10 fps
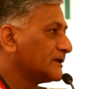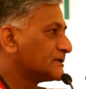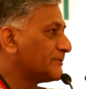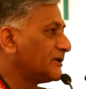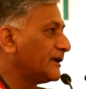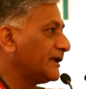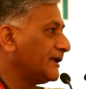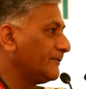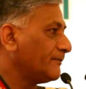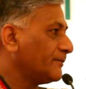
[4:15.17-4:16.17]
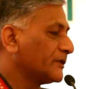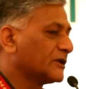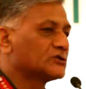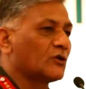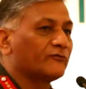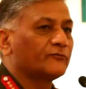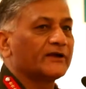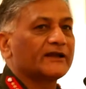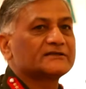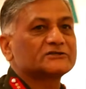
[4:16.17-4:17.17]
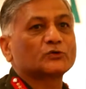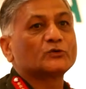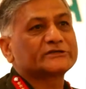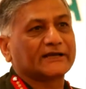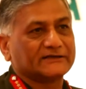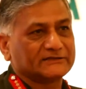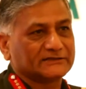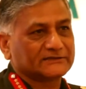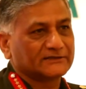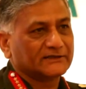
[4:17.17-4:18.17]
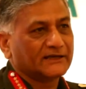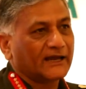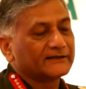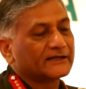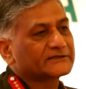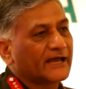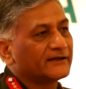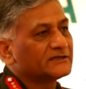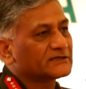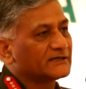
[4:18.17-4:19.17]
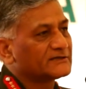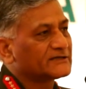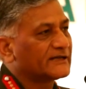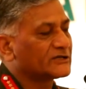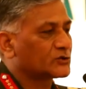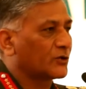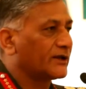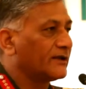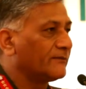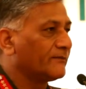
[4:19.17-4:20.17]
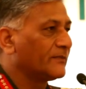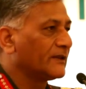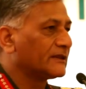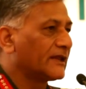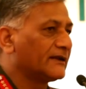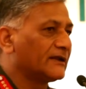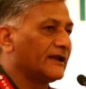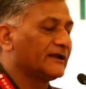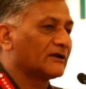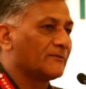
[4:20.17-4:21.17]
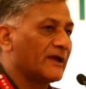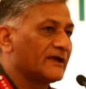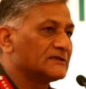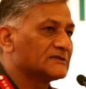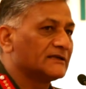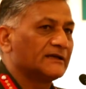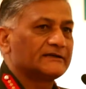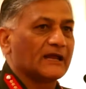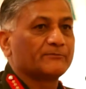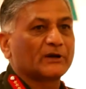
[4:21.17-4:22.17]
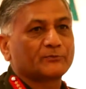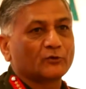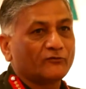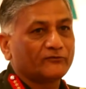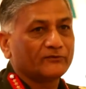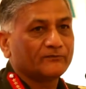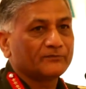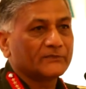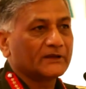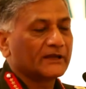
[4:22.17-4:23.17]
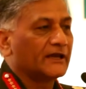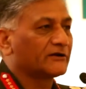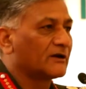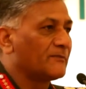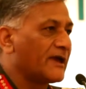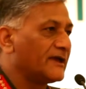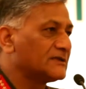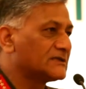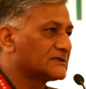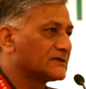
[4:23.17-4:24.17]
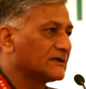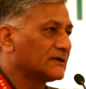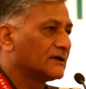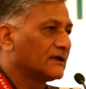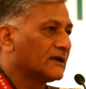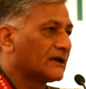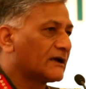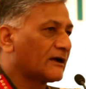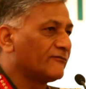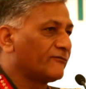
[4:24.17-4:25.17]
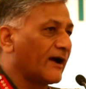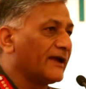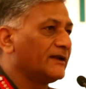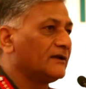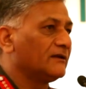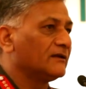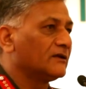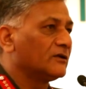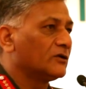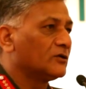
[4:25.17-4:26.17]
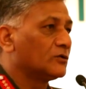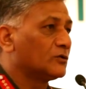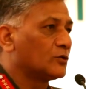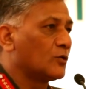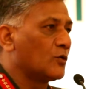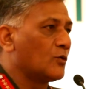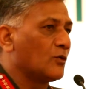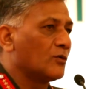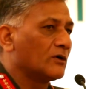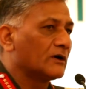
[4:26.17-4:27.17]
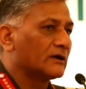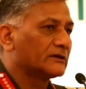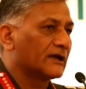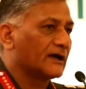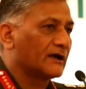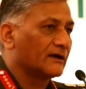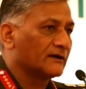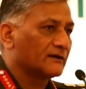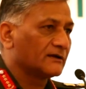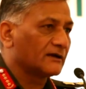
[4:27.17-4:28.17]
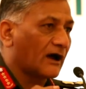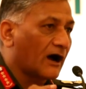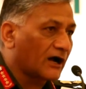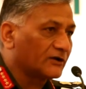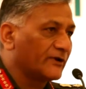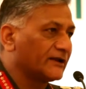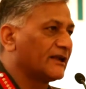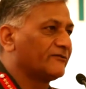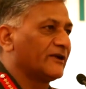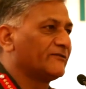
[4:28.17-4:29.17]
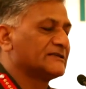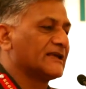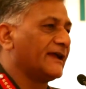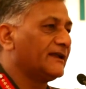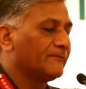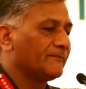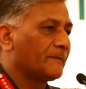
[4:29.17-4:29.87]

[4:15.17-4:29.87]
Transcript: Similarly, the software has its own challenges. And the challenge is in ensuring that it remains temper proof, it remains confined to the hardware that we have designed.